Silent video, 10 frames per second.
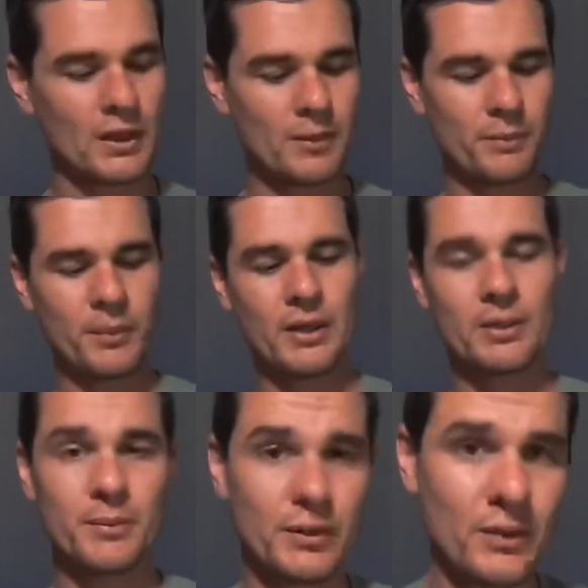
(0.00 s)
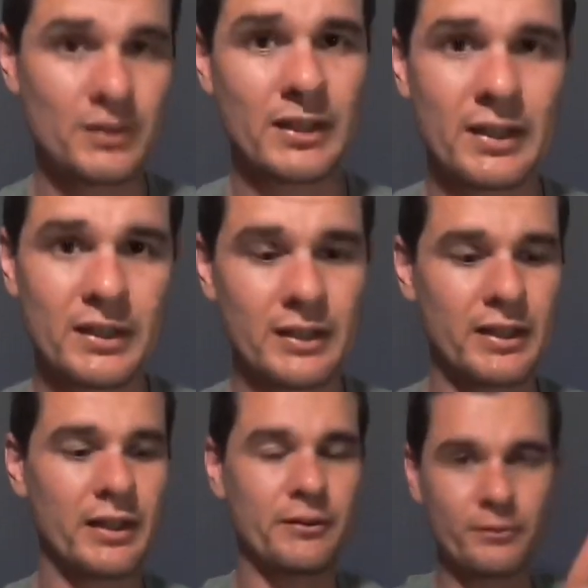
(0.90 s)
but because I can
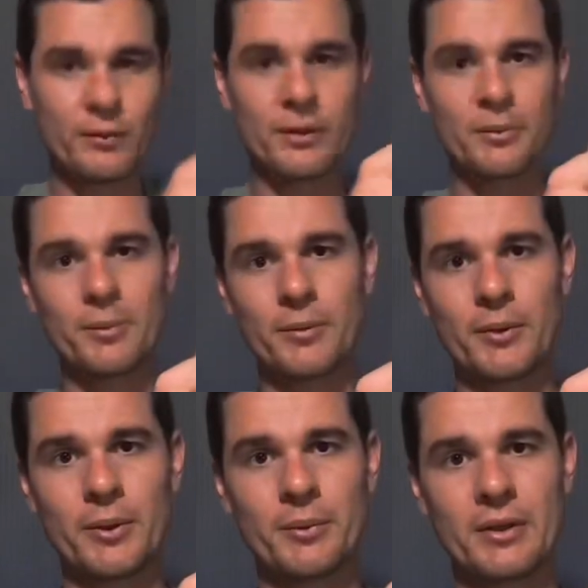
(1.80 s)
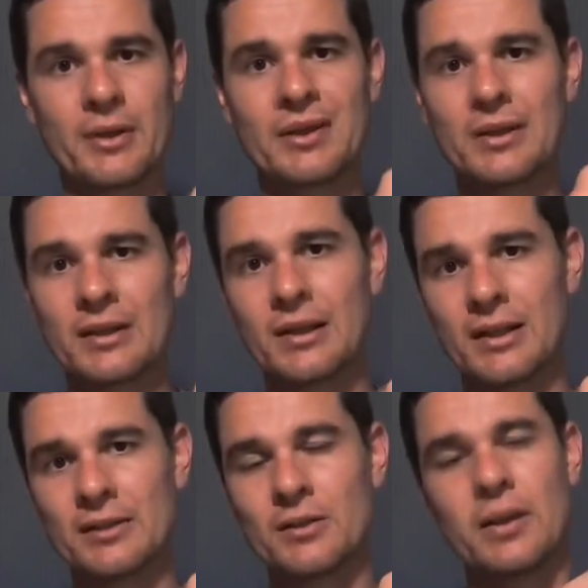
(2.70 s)
get a full grip on my weapon
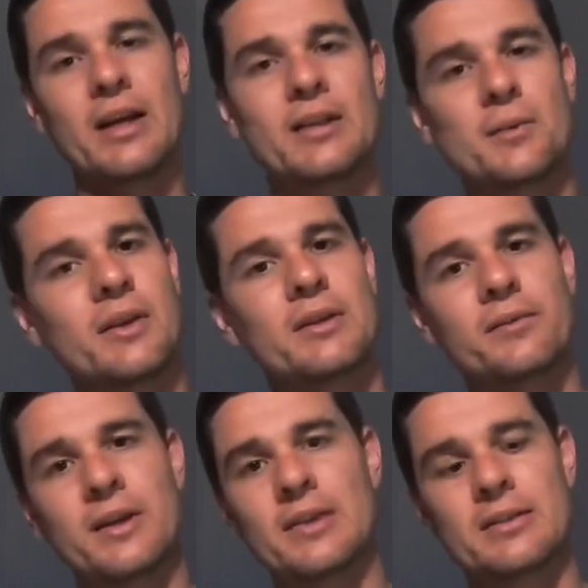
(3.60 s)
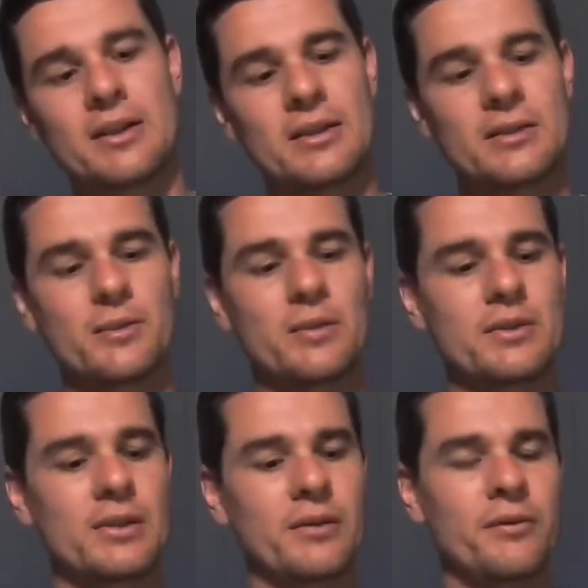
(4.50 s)
and still actuate the flashlight,
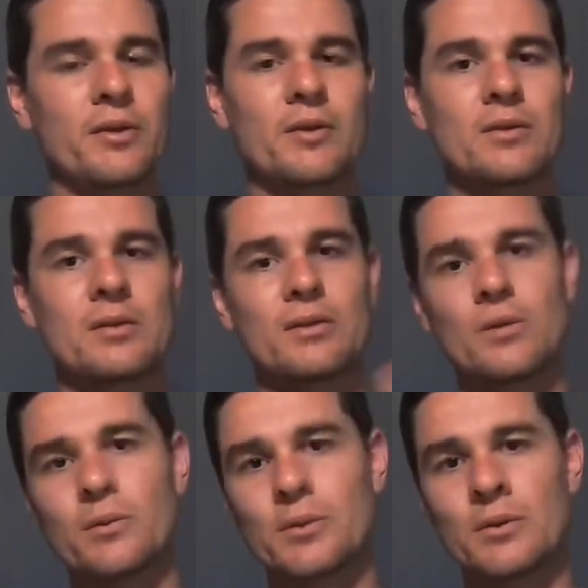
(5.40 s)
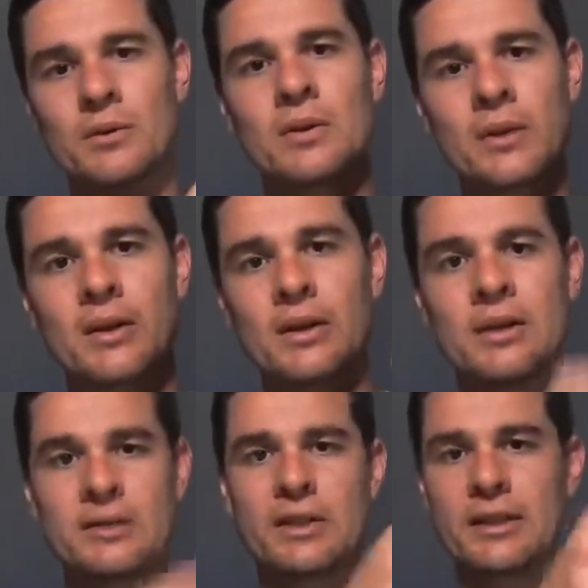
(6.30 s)
which if you use the normal
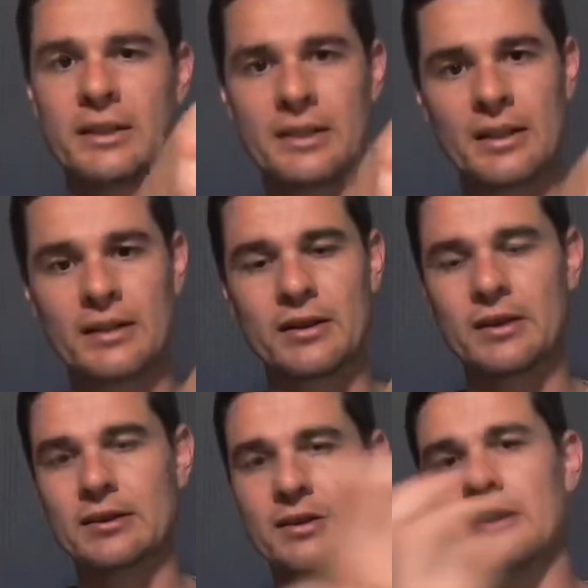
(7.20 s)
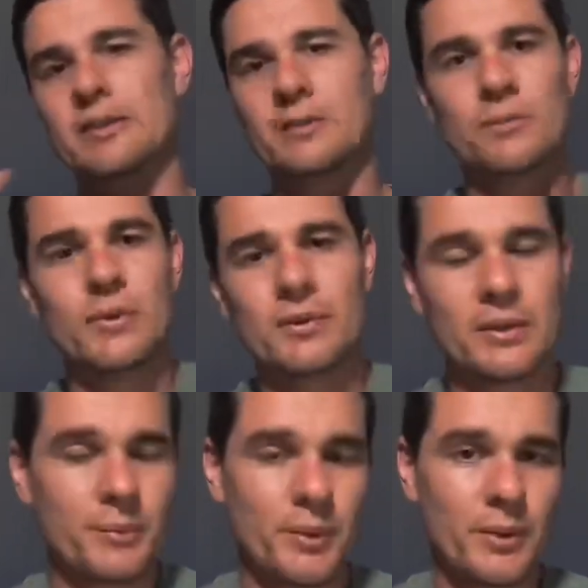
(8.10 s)
technique like this, it
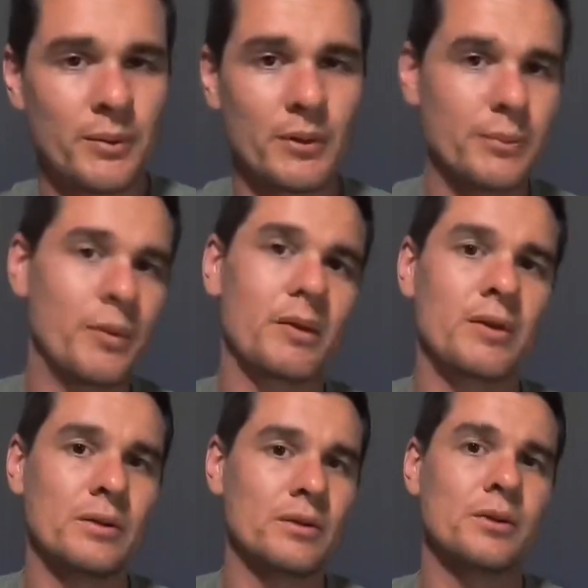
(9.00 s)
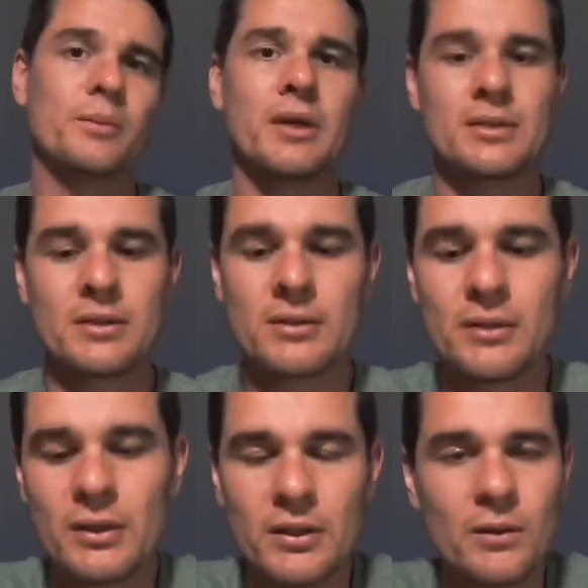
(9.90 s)
probably won't bother you too much.
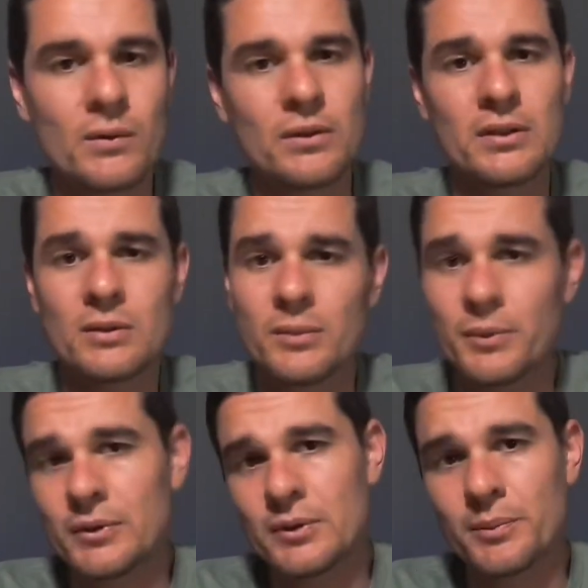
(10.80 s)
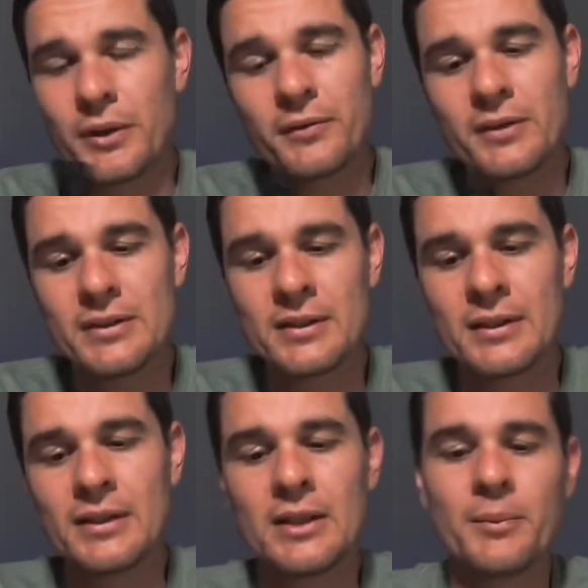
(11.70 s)
So it's all personal preference,
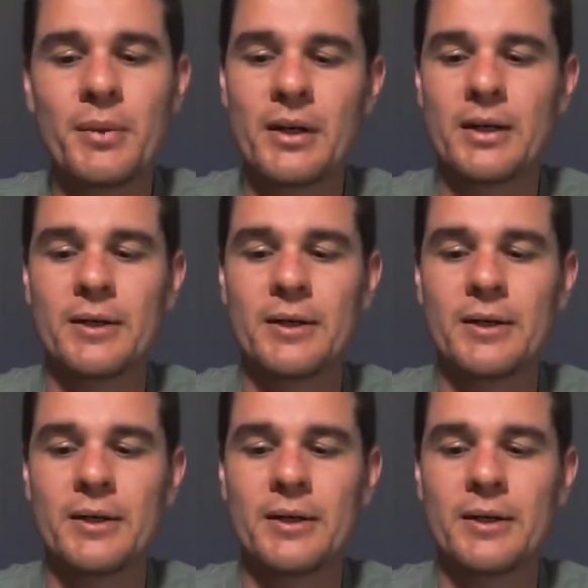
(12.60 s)
but